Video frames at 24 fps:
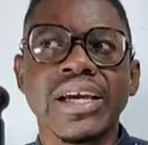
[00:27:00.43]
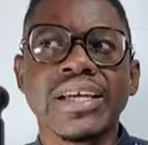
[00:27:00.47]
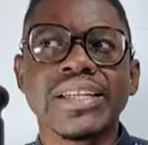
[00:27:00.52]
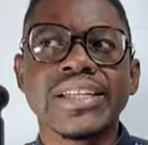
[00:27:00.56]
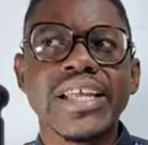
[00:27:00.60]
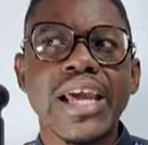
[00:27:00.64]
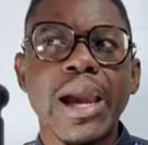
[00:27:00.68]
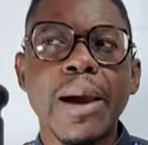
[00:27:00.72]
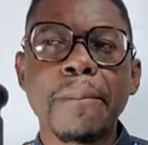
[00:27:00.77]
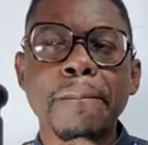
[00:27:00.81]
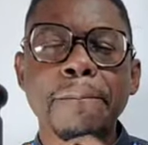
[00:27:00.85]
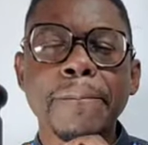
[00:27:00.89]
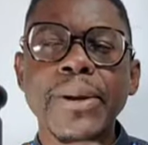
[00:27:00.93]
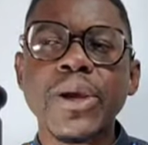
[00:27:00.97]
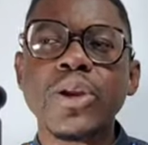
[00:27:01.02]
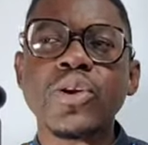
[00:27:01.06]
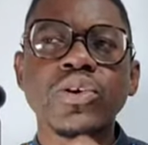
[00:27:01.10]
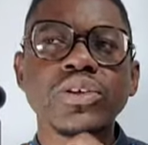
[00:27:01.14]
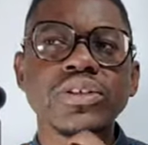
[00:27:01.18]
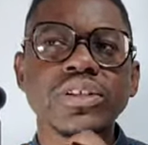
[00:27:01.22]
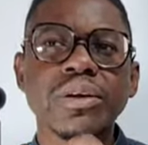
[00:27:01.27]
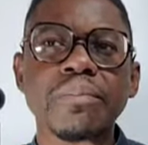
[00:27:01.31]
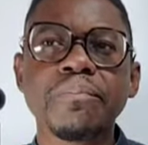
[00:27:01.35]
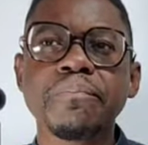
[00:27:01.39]
there are
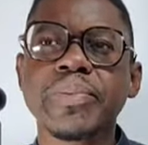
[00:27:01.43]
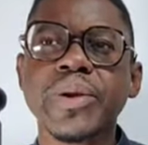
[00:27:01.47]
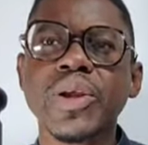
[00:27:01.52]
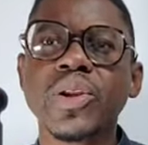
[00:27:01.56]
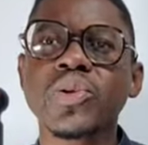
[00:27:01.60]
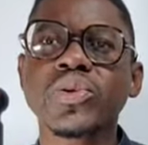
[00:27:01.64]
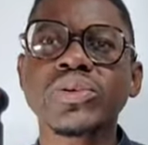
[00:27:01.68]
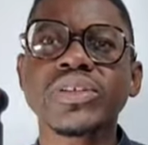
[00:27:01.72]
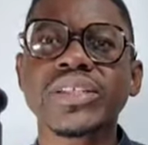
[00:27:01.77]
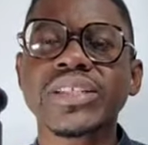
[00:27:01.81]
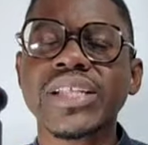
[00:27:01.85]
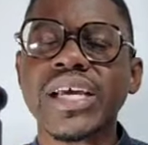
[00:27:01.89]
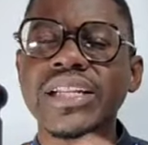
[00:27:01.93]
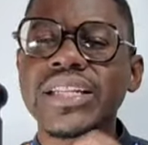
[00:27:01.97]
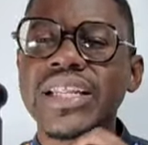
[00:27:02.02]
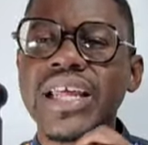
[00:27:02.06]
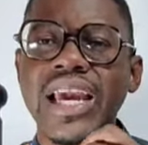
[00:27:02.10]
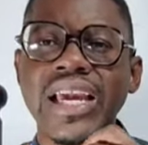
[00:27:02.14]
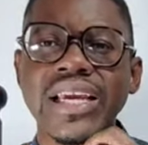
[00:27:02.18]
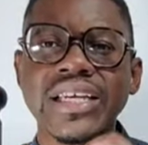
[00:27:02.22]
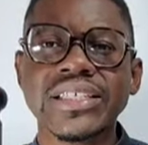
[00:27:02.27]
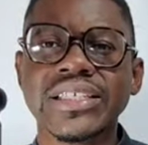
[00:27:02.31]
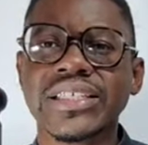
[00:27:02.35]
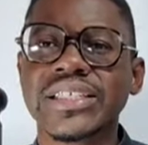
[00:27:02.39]
billions and billions that they
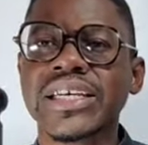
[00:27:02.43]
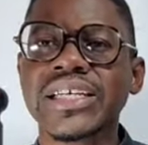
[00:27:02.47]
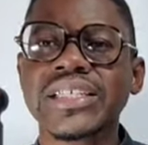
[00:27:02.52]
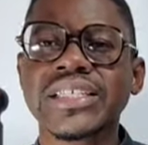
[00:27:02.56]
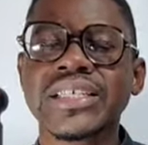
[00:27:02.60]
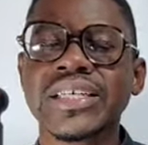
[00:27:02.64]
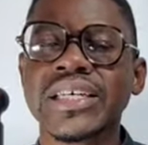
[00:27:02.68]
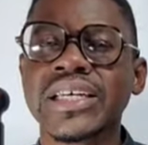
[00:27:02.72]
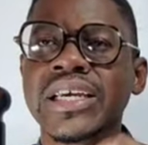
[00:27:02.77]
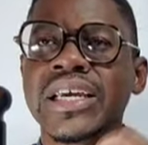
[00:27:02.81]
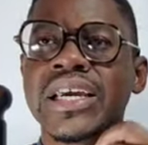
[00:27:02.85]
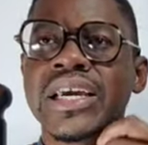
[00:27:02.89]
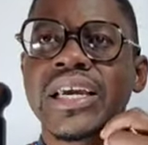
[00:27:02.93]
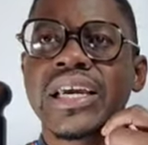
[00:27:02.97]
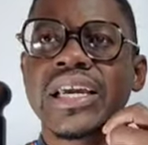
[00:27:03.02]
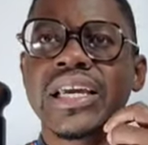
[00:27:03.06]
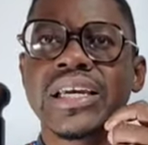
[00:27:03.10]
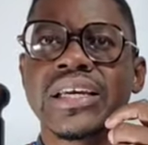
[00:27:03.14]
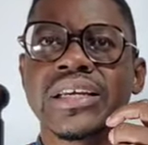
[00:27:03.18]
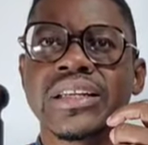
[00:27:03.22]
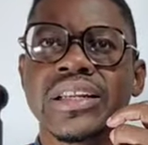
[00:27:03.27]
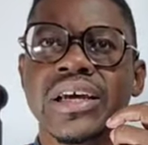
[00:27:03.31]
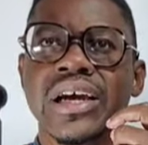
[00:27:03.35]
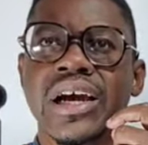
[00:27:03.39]
are injecting
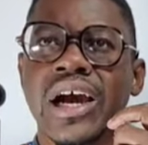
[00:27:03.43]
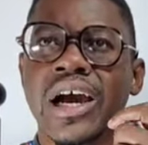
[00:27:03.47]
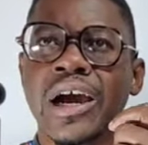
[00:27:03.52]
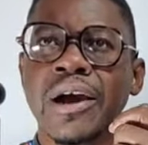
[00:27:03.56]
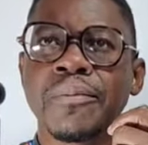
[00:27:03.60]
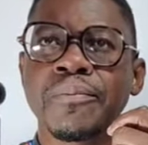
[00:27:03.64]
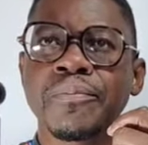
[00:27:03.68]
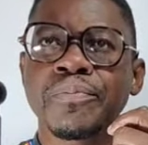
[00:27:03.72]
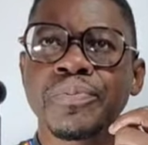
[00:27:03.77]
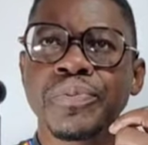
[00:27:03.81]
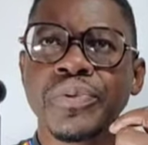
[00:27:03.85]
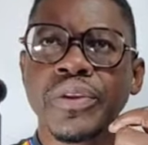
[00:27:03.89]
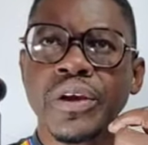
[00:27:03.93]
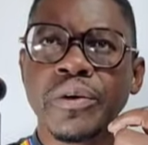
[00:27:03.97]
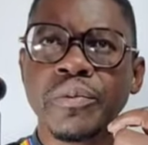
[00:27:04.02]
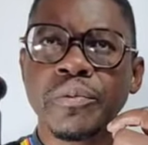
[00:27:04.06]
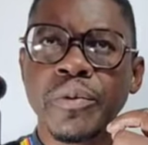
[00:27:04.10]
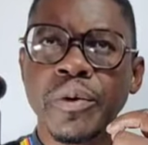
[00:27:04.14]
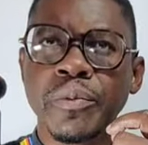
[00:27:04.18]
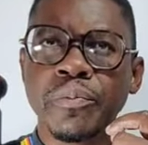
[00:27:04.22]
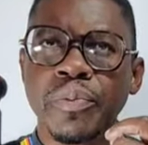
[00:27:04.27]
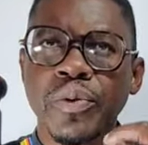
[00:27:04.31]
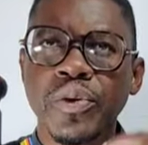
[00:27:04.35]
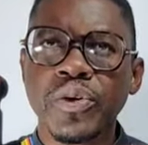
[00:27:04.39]

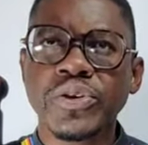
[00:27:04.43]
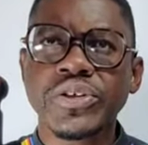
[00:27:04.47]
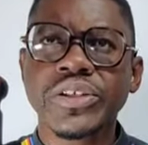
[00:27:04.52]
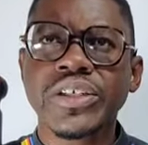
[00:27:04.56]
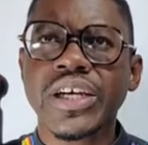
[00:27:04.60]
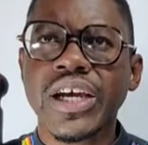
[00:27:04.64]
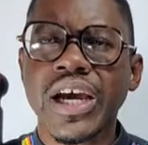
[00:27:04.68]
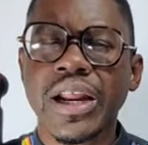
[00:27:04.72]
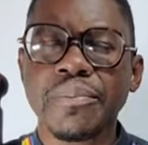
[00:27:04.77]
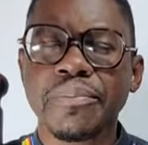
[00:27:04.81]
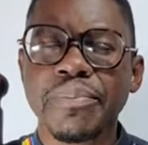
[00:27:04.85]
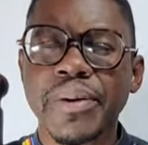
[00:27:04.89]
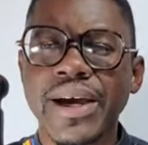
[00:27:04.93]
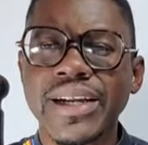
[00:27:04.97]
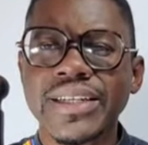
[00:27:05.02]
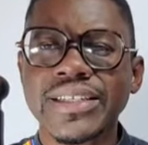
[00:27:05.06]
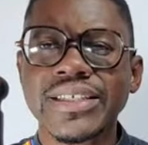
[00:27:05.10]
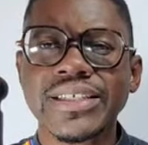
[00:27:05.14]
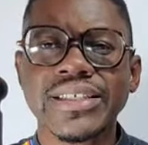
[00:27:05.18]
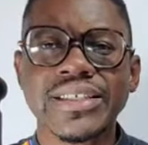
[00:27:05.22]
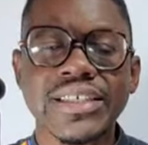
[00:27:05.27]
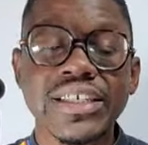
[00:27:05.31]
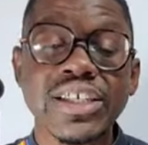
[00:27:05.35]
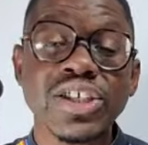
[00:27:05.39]
in political
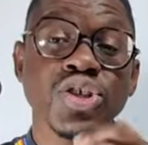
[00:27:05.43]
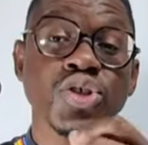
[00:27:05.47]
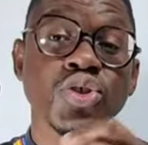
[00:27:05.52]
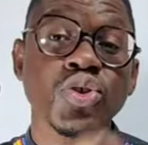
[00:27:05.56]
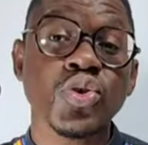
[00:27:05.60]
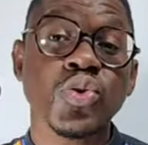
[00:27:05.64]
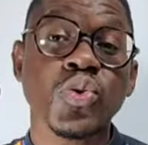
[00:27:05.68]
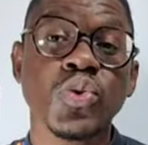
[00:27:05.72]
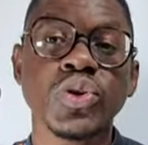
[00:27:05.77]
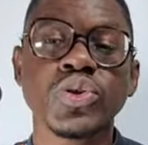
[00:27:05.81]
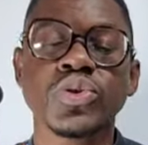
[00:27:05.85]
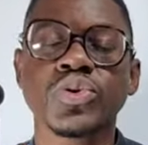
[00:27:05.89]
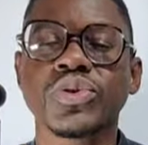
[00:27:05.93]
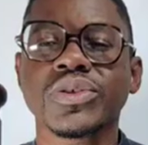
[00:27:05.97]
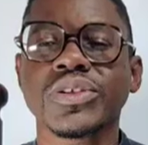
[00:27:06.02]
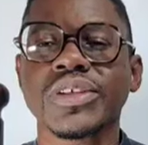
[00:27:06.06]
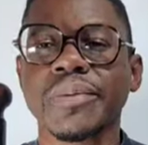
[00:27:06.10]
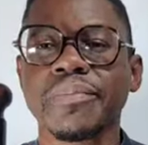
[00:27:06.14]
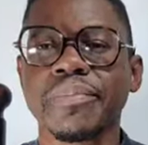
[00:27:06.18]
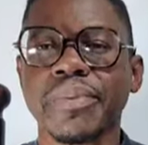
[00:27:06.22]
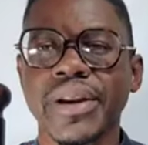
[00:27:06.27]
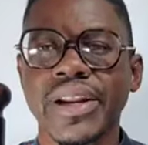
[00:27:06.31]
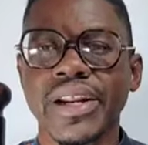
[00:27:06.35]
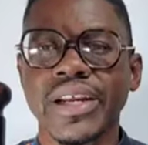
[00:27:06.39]
parties. It's not going to
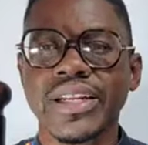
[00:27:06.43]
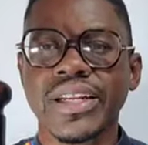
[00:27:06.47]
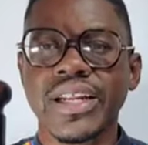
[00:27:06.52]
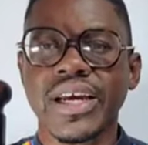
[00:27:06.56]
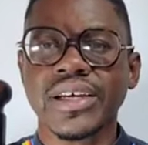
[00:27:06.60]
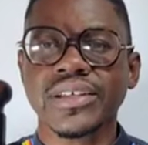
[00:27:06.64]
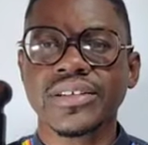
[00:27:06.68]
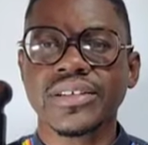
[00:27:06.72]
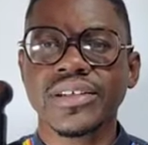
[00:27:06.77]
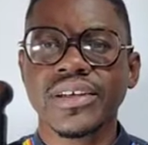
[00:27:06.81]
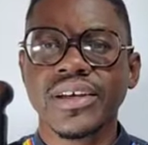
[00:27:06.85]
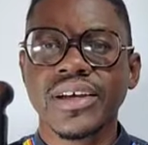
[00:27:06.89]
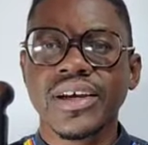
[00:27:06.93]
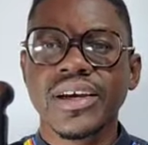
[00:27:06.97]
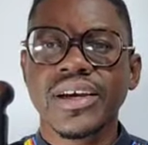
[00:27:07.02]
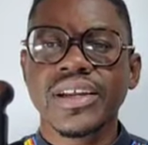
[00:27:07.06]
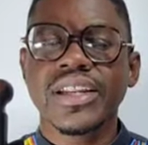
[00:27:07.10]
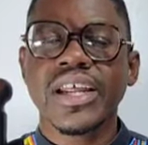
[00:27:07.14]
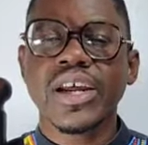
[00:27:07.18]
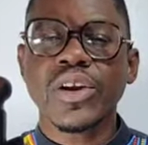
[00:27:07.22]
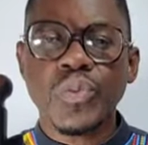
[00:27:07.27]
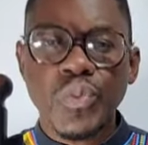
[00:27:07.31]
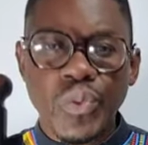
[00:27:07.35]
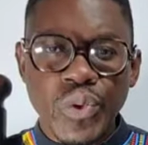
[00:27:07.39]
separate us.
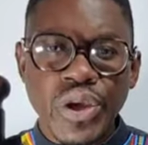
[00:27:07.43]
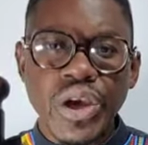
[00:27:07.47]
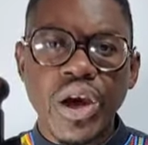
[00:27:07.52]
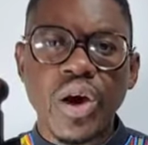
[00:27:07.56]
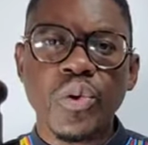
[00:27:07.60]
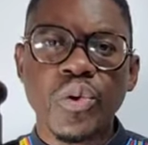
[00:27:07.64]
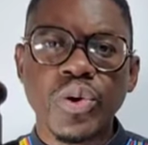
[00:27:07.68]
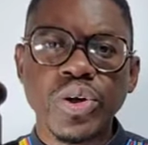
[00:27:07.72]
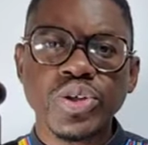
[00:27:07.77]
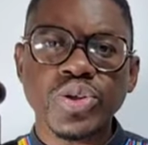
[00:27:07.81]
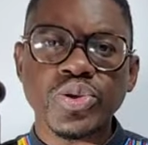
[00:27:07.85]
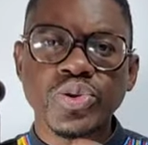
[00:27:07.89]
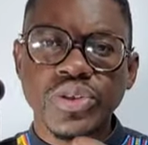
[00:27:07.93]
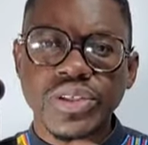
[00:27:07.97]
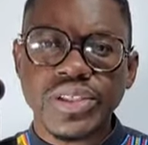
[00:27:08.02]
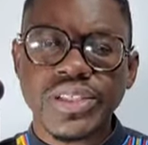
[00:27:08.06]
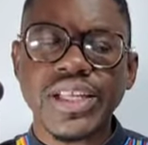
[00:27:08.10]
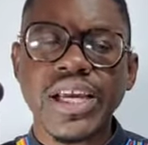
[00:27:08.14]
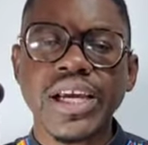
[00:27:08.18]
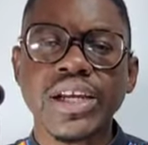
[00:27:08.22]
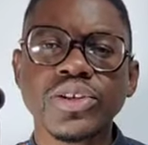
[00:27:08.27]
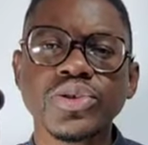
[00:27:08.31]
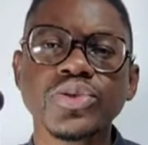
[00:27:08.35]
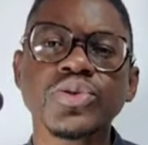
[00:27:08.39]
That we are going to
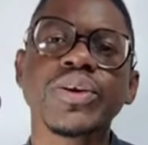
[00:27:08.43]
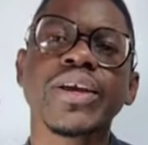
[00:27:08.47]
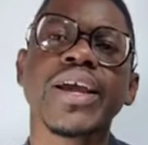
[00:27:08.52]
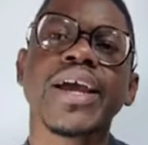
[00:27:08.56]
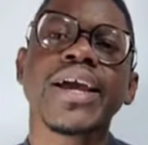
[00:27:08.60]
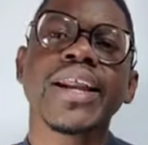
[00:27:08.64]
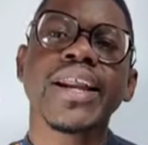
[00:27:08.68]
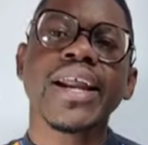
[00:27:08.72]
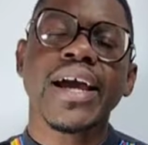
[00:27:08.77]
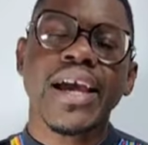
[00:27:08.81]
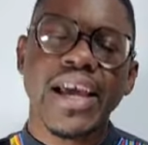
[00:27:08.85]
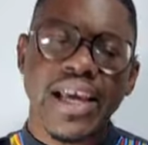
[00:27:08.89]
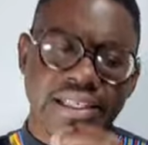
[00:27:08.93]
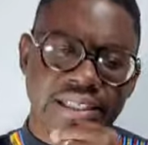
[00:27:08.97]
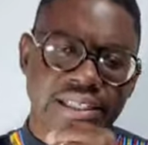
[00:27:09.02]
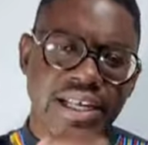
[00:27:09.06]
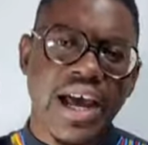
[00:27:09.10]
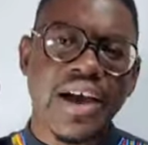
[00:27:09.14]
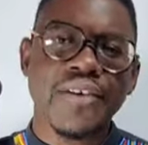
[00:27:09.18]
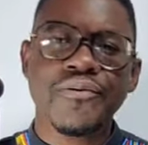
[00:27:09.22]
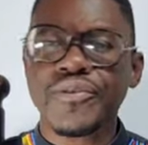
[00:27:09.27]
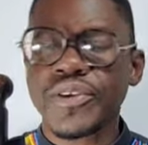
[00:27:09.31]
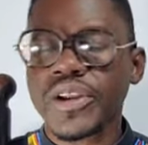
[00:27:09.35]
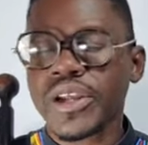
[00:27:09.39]
stand together as
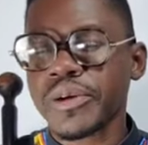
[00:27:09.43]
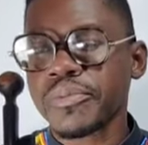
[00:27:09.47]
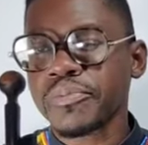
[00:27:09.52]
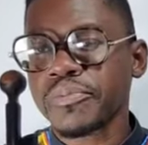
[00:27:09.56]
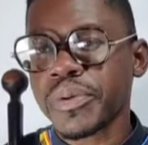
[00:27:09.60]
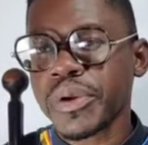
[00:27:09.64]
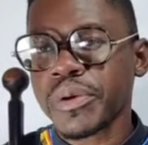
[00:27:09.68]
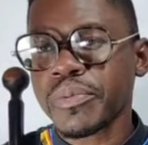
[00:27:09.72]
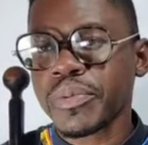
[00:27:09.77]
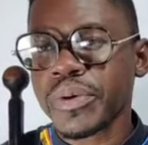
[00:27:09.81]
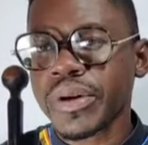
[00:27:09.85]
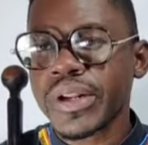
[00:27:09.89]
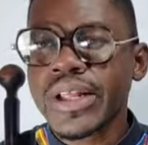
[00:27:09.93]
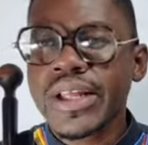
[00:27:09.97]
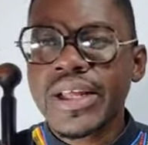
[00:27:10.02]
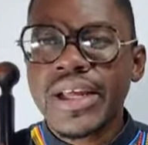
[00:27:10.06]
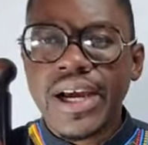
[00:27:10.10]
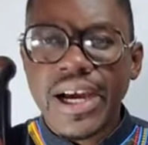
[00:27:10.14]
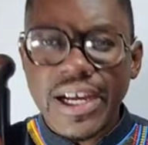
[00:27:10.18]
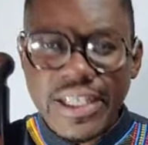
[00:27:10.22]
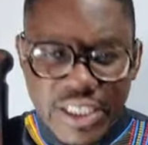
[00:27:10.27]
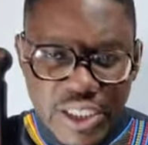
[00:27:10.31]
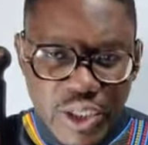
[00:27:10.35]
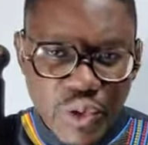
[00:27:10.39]
African people.
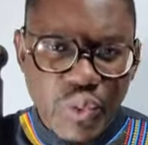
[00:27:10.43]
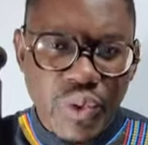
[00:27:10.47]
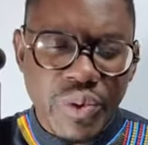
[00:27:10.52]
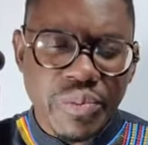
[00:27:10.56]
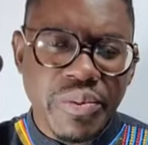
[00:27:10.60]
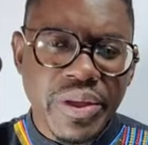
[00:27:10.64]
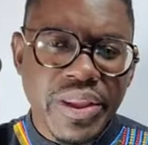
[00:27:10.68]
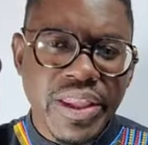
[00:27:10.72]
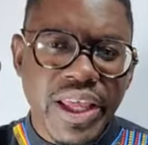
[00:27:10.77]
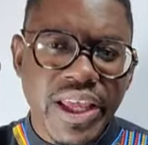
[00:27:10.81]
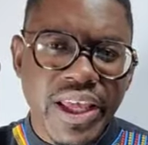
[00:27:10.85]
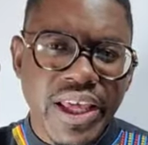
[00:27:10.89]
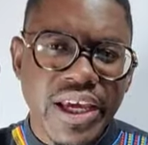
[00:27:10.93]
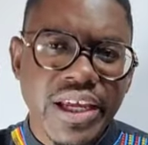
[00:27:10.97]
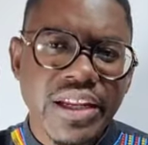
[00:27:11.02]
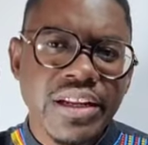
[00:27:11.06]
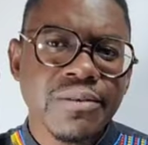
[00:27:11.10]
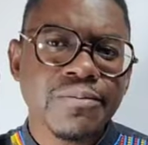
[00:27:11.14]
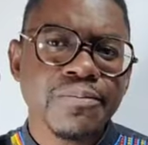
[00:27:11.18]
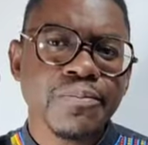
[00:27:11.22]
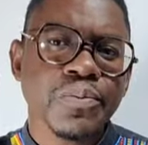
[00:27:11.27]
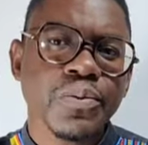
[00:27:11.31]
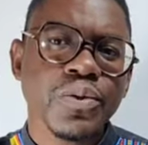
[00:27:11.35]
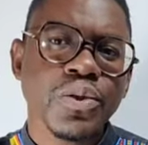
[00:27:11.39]
Until we meet
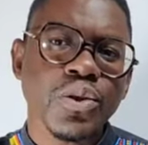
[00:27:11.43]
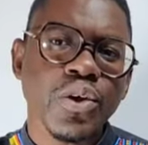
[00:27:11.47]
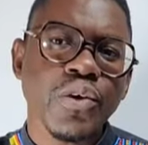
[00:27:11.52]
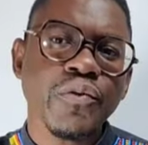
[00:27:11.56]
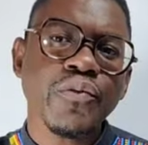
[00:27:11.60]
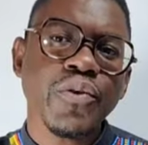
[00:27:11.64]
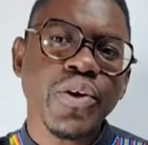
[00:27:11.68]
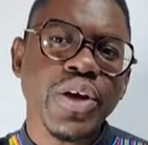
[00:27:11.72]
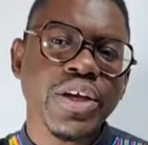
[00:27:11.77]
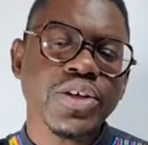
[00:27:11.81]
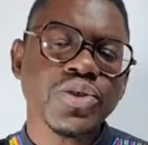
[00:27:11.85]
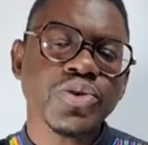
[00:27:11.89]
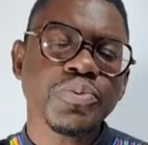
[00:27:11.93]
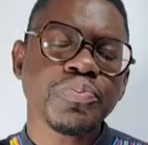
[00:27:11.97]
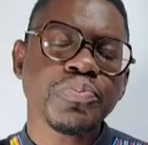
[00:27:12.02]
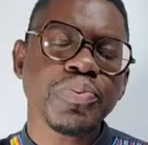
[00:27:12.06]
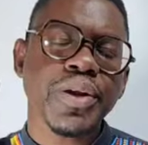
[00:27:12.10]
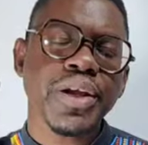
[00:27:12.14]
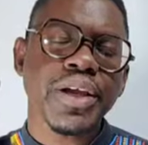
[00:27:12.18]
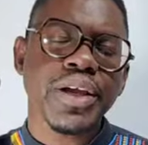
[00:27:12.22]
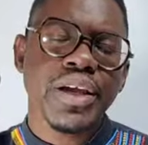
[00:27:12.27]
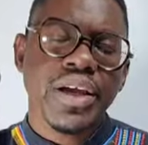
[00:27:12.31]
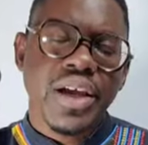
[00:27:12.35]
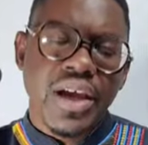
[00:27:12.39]
again, don't forget to
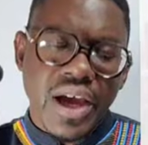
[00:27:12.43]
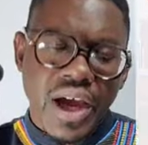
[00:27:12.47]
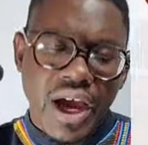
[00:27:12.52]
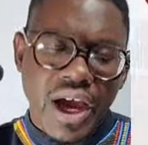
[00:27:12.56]
pray.